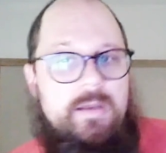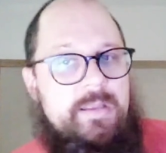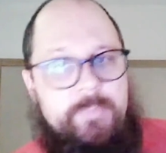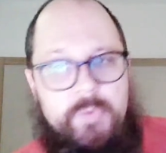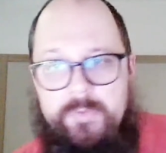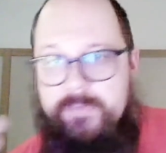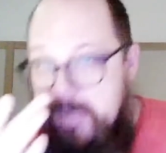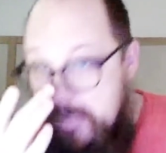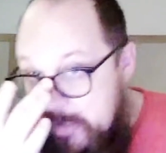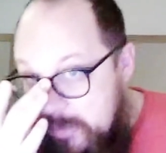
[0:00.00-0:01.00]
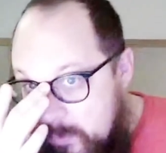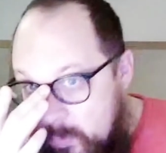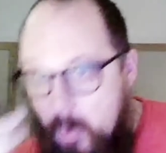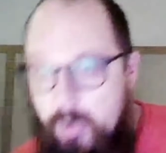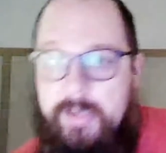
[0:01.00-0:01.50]
Improve the
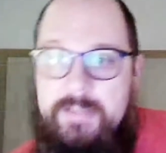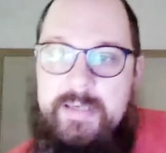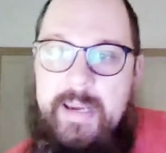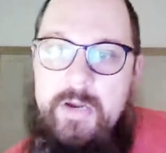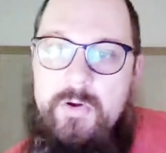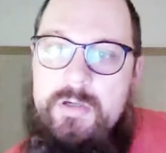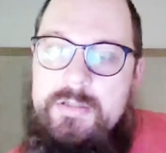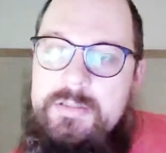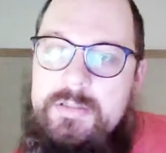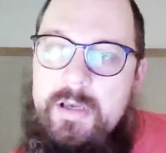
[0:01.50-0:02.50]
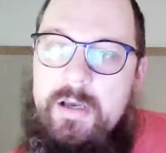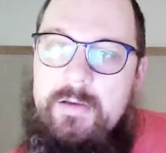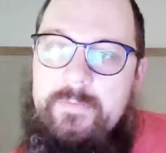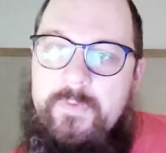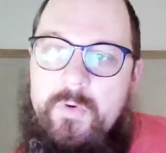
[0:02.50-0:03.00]
warnings and errors
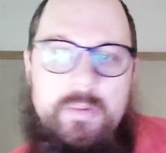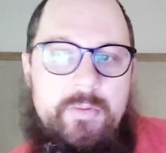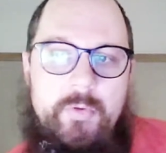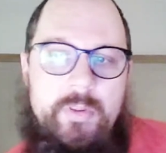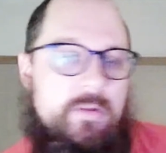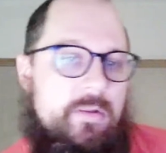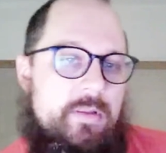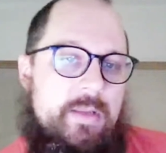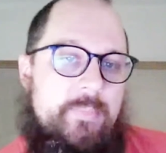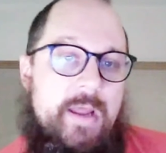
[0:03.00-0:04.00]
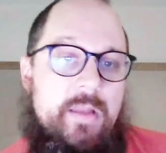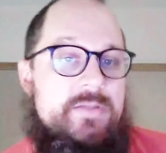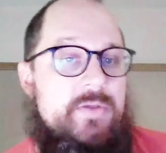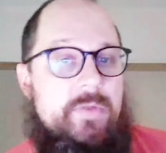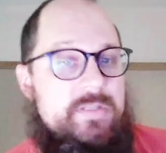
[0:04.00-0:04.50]
for the compiler,
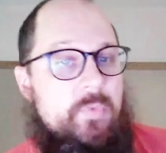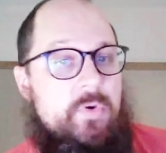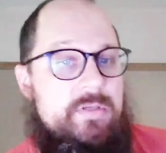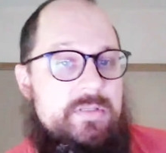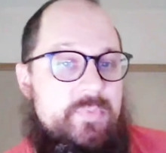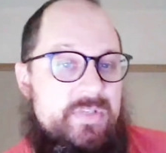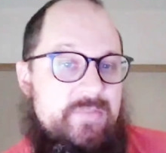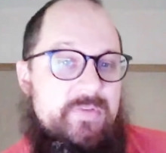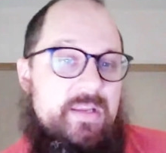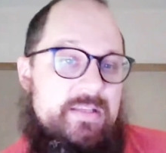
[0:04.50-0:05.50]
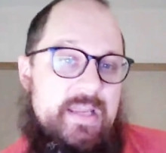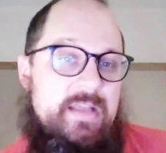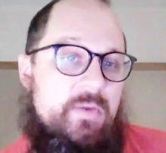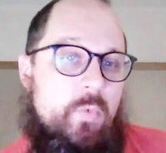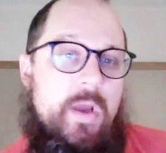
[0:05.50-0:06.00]
so it's more specific
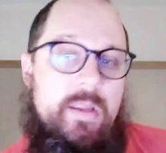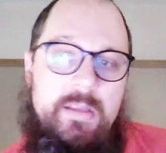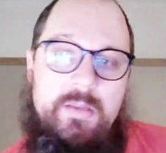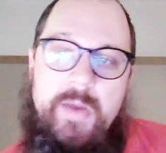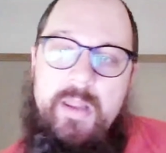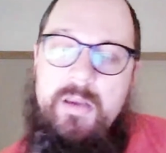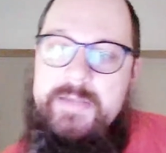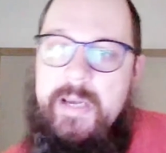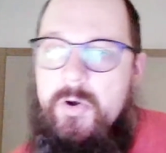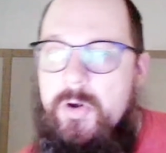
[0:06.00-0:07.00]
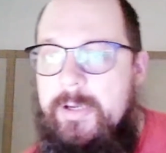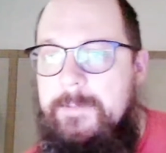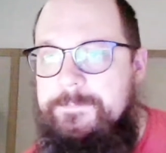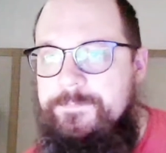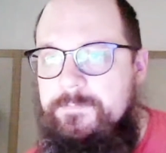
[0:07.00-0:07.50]
exactly why the compiler is erroring.